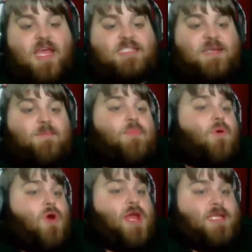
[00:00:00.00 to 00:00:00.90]
has
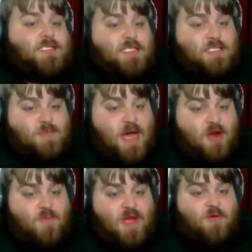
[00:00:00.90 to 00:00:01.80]
embraced the
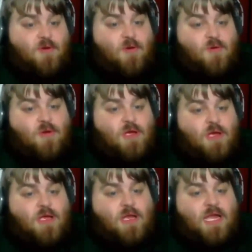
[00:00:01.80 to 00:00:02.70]
Spider-Man role.
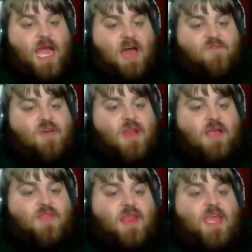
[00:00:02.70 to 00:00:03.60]
Like, I feel
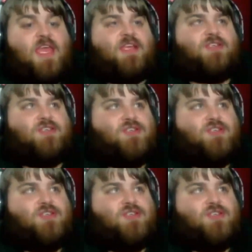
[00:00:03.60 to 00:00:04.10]
like that he